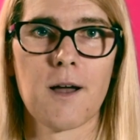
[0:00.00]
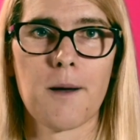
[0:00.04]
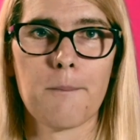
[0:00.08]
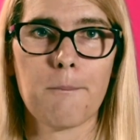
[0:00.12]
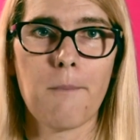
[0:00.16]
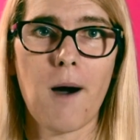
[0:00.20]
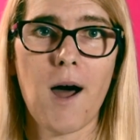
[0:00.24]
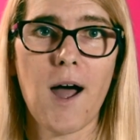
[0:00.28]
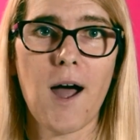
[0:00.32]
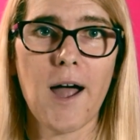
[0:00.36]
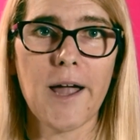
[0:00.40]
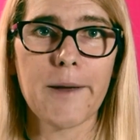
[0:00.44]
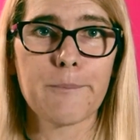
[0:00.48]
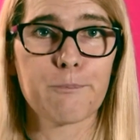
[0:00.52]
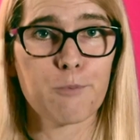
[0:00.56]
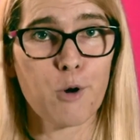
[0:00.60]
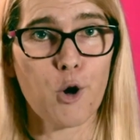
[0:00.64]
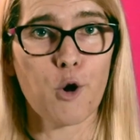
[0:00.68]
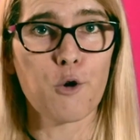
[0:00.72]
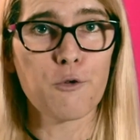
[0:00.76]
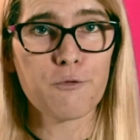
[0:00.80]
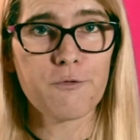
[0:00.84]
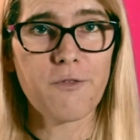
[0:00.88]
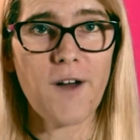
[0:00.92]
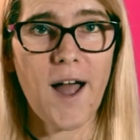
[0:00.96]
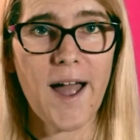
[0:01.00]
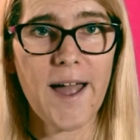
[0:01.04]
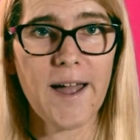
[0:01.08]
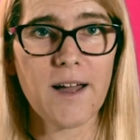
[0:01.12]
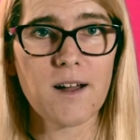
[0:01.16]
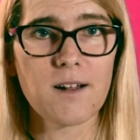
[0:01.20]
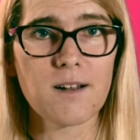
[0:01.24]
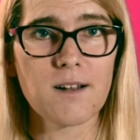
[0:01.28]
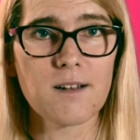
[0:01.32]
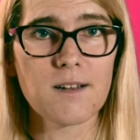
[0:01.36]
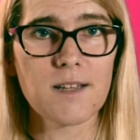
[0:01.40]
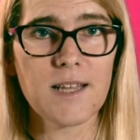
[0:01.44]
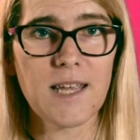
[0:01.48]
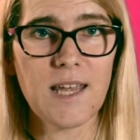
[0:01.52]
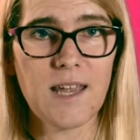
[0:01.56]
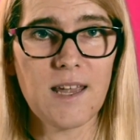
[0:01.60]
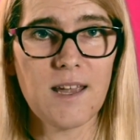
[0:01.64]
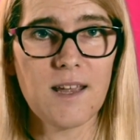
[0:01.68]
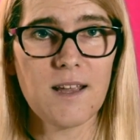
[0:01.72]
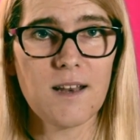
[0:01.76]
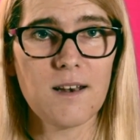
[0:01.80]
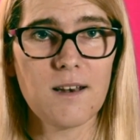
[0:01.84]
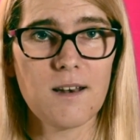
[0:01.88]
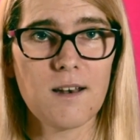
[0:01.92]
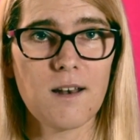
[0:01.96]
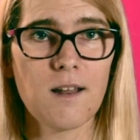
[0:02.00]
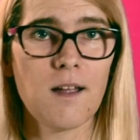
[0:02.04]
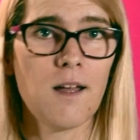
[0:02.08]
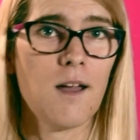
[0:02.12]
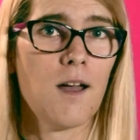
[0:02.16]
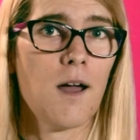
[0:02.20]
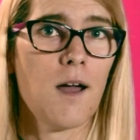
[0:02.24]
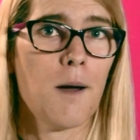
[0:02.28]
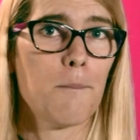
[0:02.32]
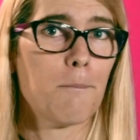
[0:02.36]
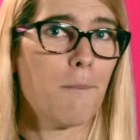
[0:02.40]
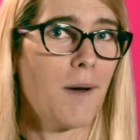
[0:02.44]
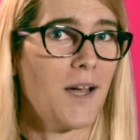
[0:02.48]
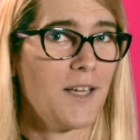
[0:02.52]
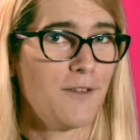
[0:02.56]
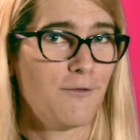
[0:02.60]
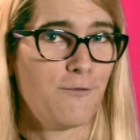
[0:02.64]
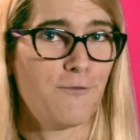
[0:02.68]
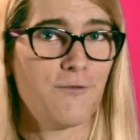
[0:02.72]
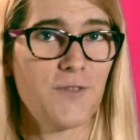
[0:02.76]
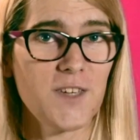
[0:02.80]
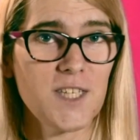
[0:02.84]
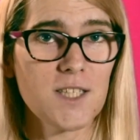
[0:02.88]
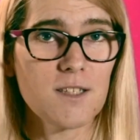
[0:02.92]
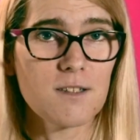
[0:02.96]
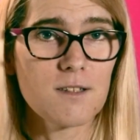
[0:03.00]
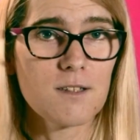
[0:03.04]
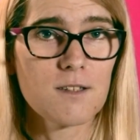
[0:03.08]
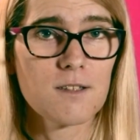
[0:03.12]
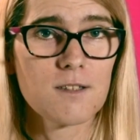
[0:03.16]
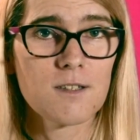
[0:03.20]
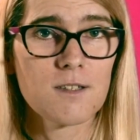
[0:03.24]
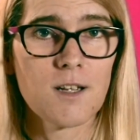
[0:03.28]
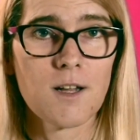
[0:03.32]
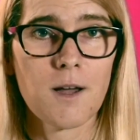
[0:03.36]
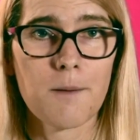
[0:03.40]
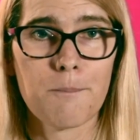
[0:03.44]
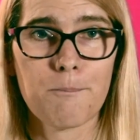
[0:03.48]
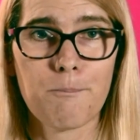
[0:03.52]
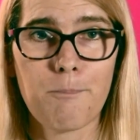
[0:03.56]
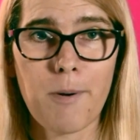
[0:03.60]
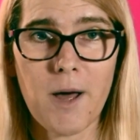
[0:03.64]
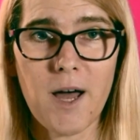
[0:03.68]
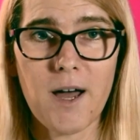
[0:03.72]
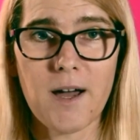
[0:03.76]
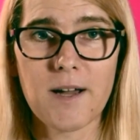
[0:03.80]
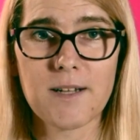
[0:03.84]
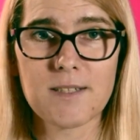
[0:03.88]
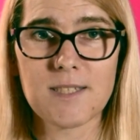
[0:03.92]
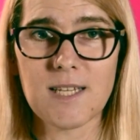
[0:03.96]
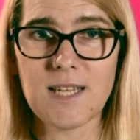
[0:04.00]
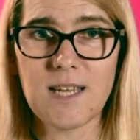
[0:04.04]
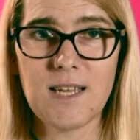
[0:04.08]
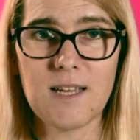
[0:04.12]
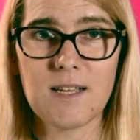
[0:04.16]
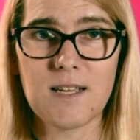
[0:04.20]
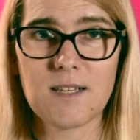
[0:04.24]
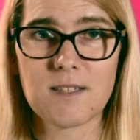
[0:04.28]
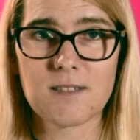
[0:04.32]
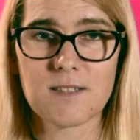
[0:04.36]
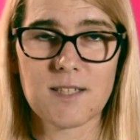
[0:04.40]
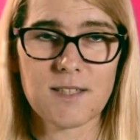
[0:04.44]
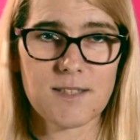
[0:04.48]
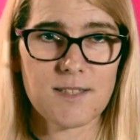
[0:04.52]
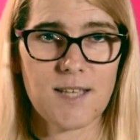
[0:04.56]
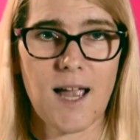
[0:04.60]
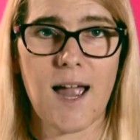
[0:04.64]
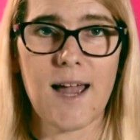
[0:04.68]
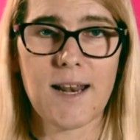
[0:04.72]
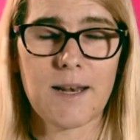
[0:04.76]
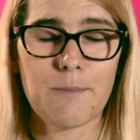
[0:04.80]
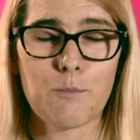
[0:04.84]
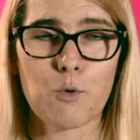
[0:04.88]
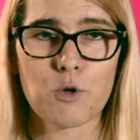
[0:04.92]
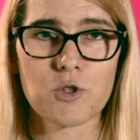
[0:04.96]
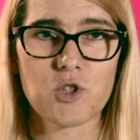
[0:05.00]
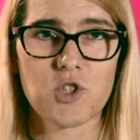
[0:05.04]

My profile in my field, but in society more